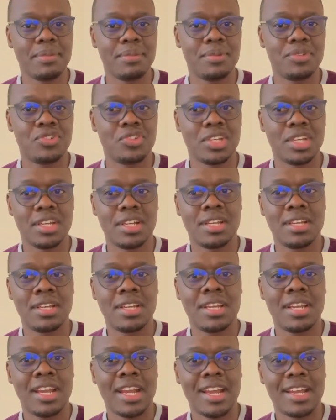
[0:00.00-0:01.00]
share,
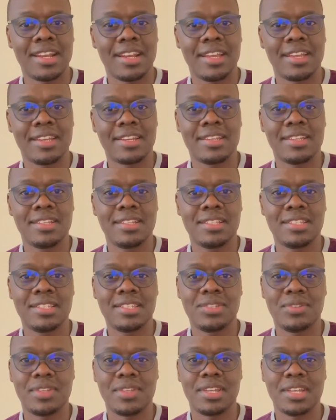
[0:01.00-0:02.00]
and like. See
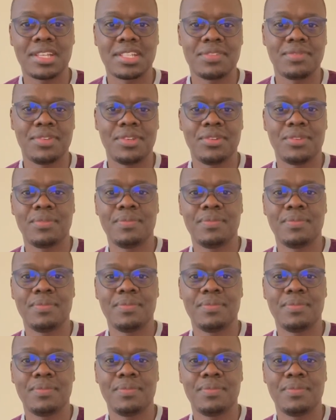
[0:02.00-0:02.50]
you in the next video.